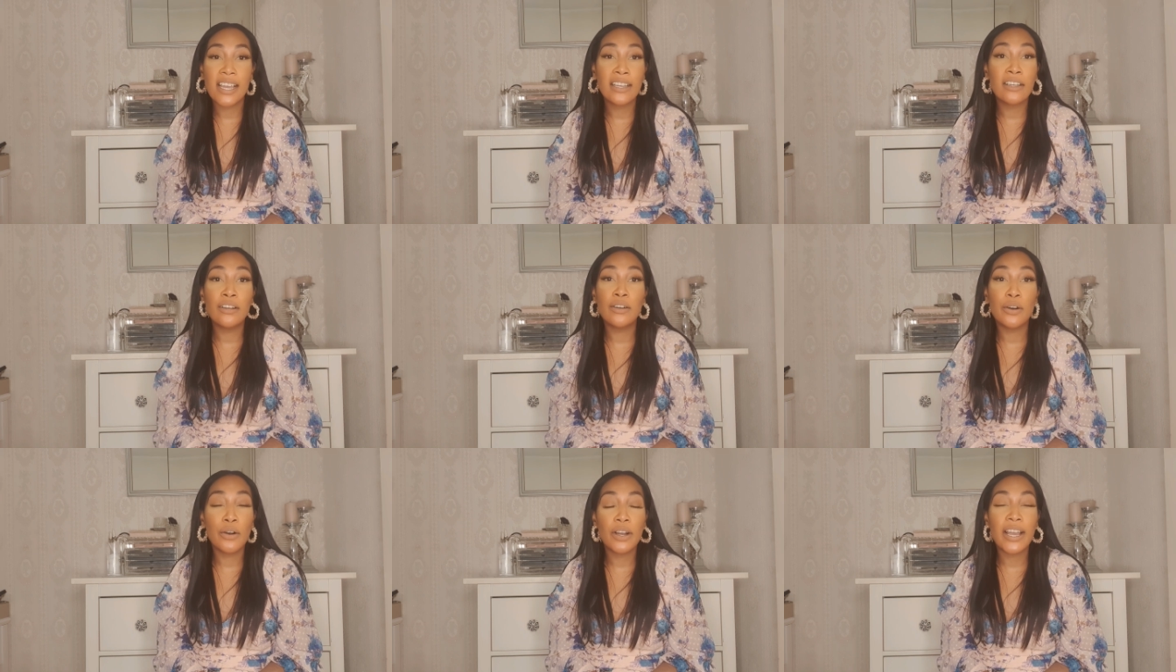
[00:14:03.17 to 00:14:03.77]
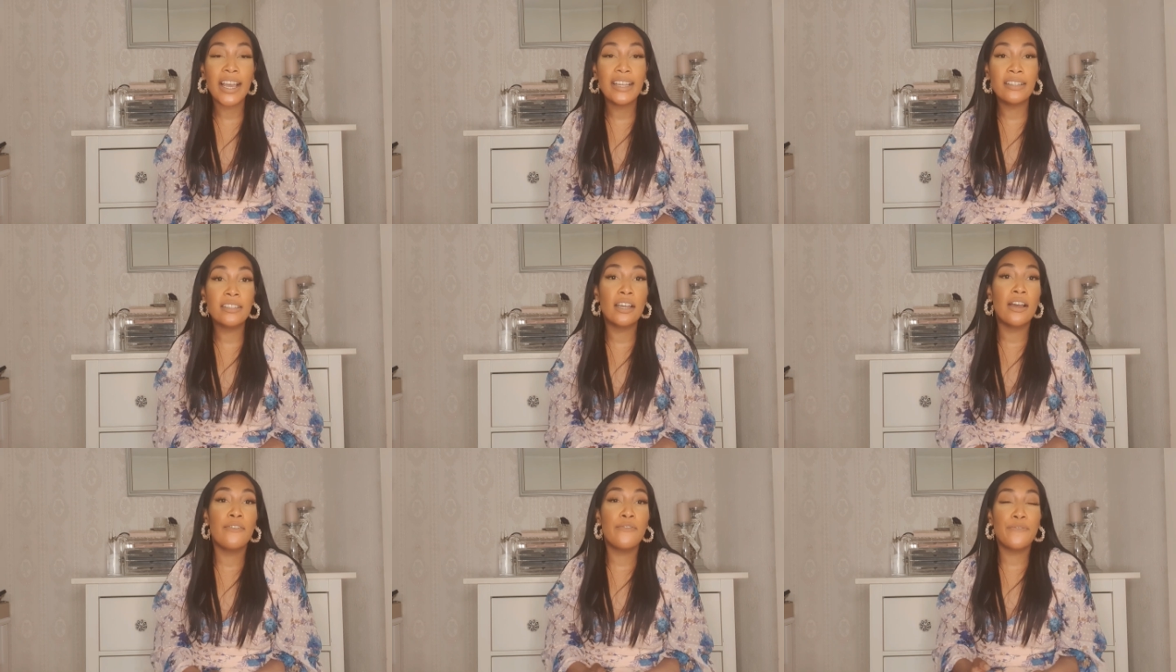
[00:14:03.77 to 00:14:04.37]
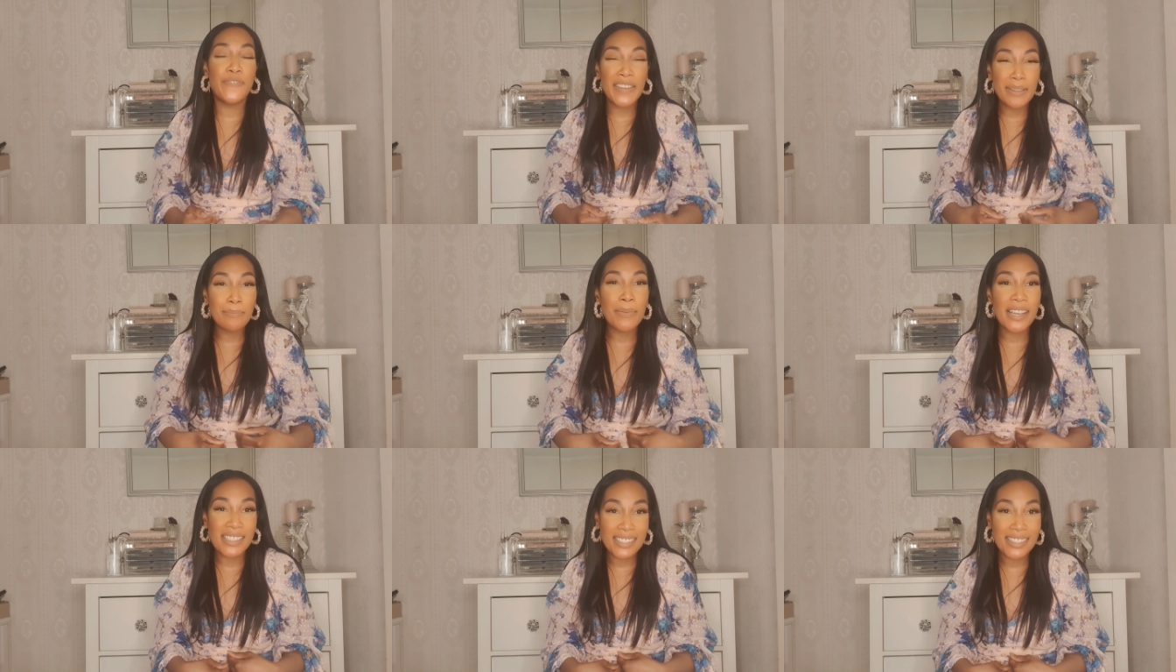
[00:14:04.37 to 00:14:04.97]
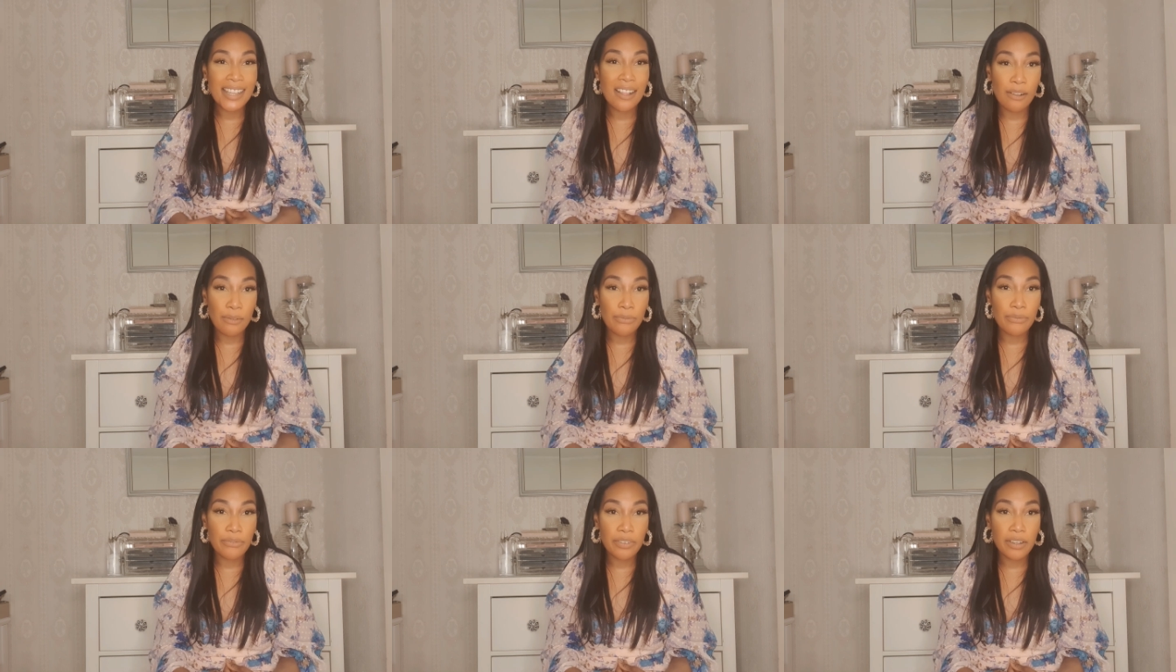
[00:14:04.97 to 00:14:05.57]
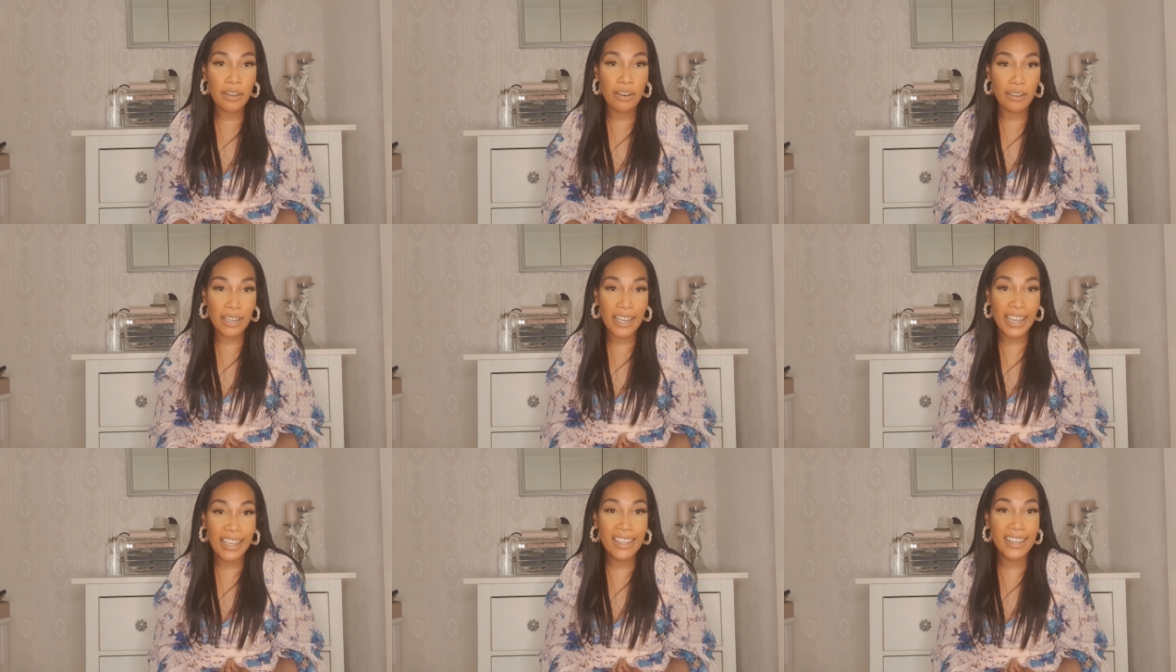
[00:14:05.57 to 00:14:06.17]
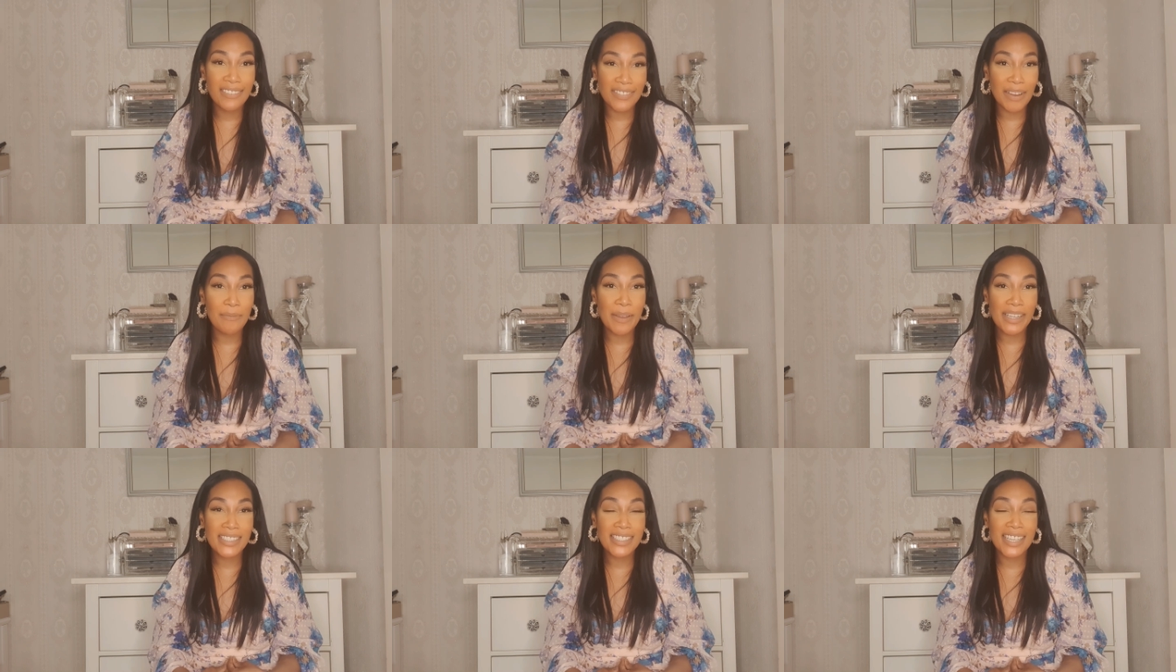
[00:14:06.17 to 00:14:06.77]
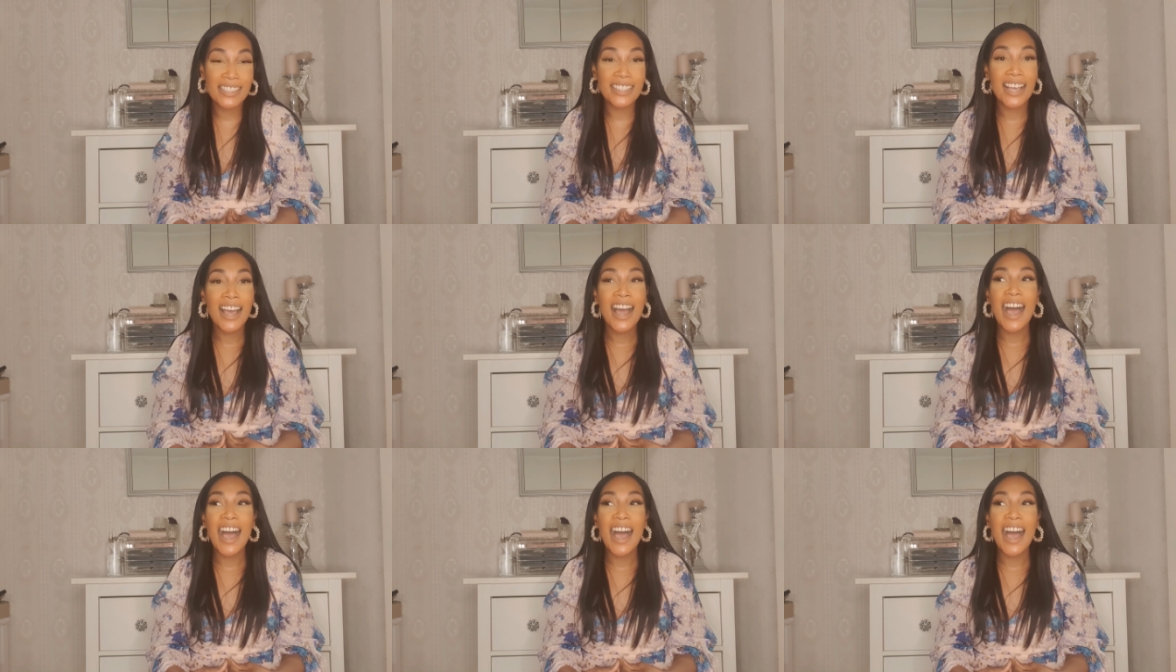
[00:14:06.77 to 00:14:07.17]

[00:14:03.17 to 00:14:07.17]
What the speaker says: I can cook and feed myself, okay? If that makes sense.